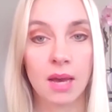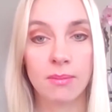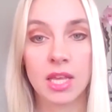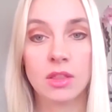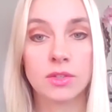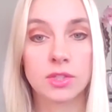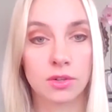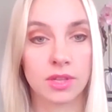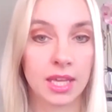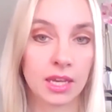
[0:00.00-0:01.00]
in those
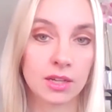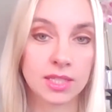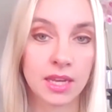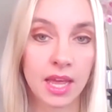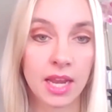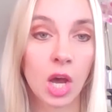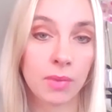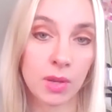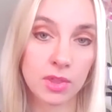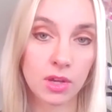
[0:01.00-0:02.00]
early years and
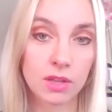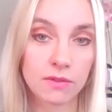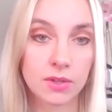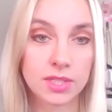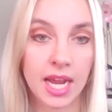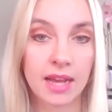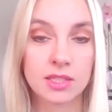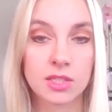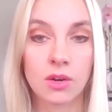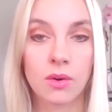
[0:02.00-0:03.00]
helping with all of those
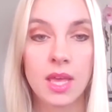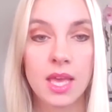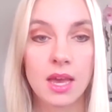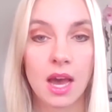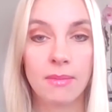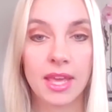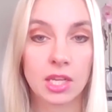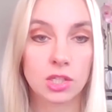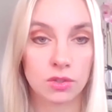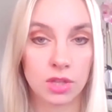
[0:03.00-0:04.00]
tasks. So
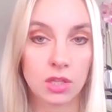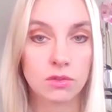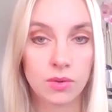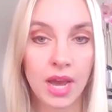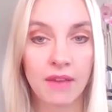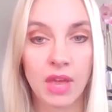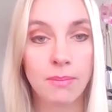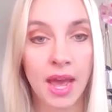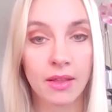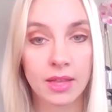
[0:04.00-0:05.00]
making sure that you do have that
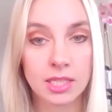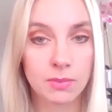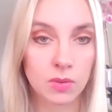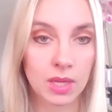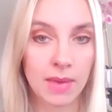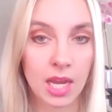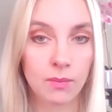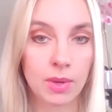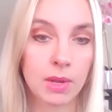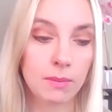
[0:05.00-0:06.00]
balance between men and
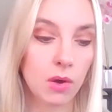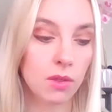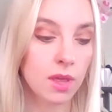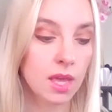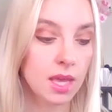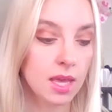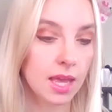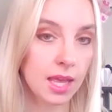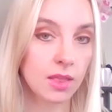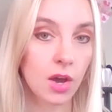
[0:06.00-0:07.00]
women, both
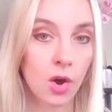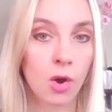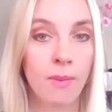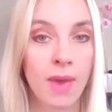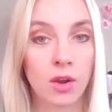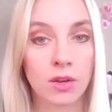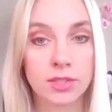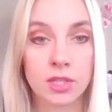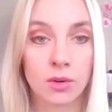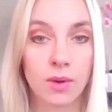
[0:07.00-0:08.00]
in the home and
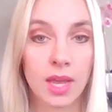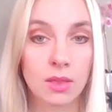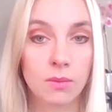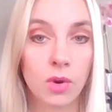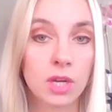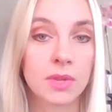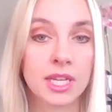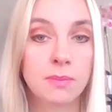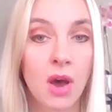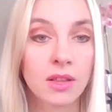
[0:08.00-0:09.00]
also in the
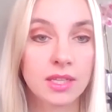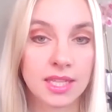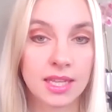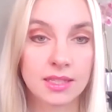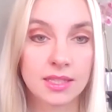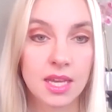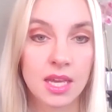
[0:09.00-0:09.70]
workplace policies,